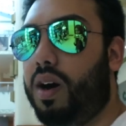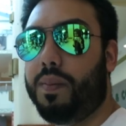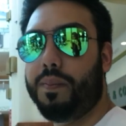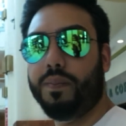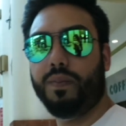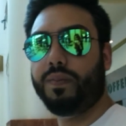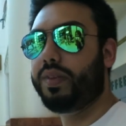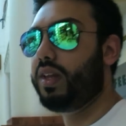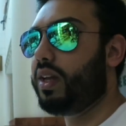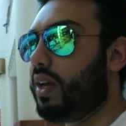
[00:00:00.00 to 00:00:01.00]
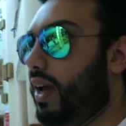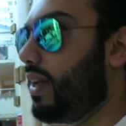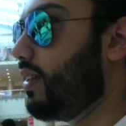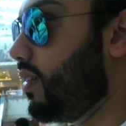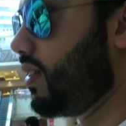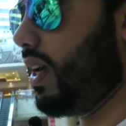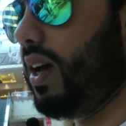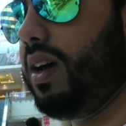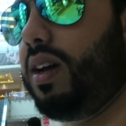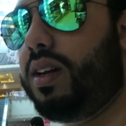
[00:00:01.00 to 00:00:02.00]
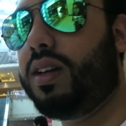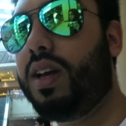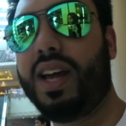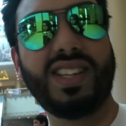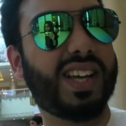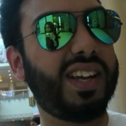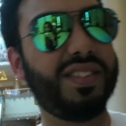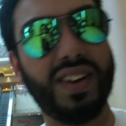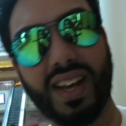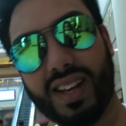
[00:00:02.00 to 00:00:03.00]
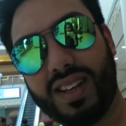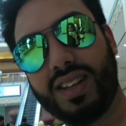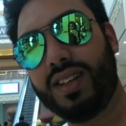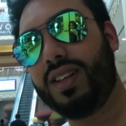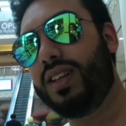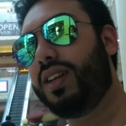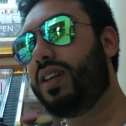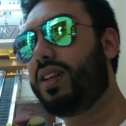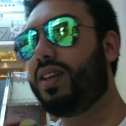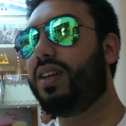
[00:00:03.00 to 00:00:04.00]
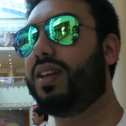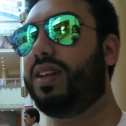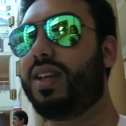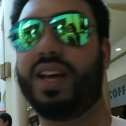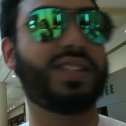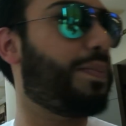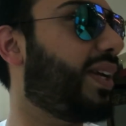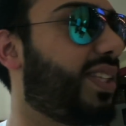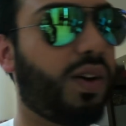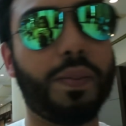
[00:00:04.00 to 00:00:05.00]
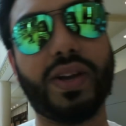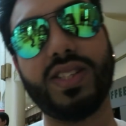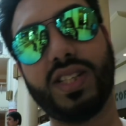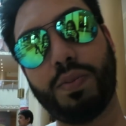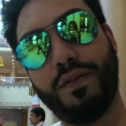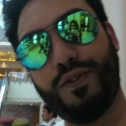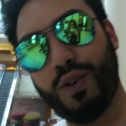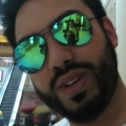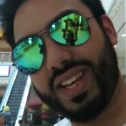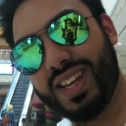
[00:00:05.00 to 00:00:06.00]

um, and yeah, and it's kind of like, yeah, it's a big deal because it's been four